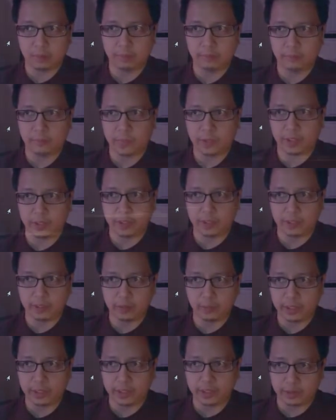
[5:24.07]
And you want
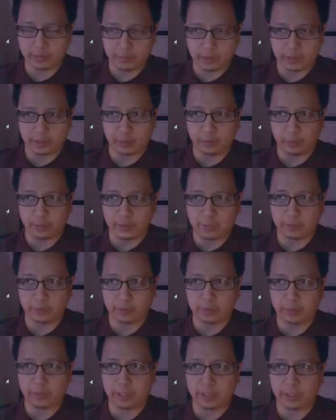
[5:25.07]
to hit Bitcoin, or
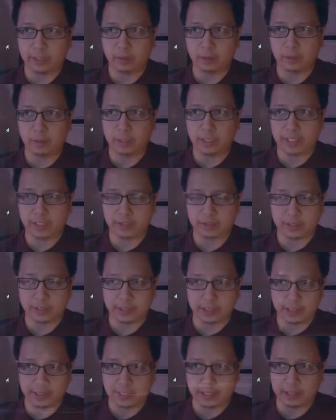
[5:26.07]
actually hit
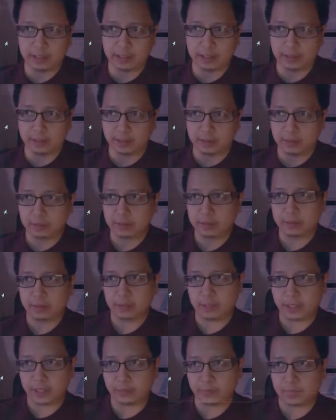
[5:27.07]
that
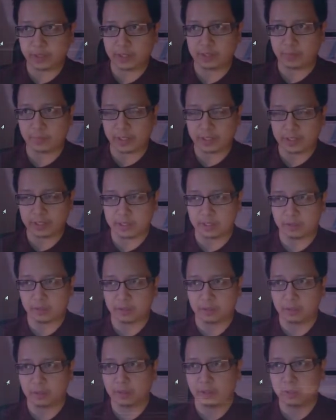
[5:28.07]
empty space there,
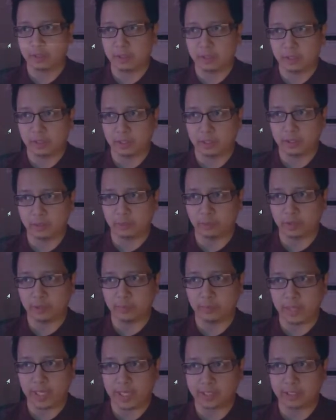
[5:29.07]
and you want to
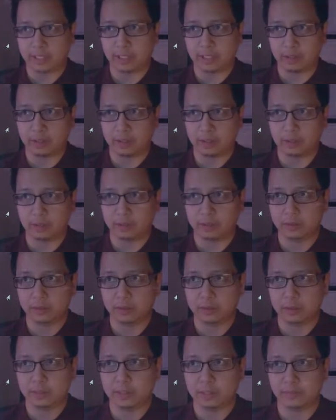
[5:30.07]
max it out
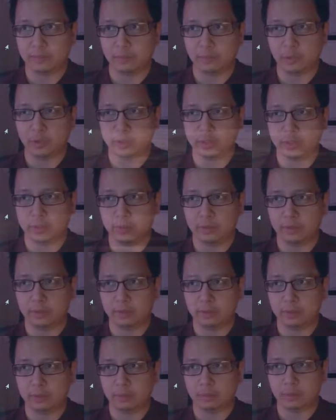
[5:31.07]
7.2,
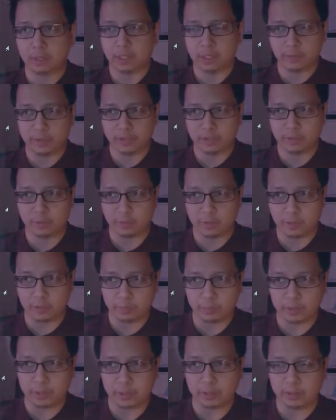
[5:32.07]
or how much you want to put
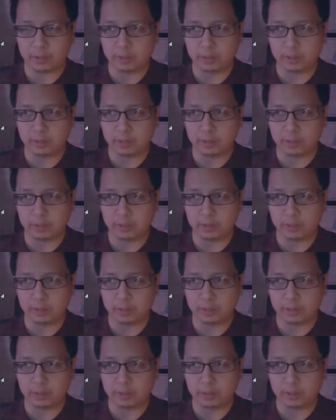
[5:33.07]
in.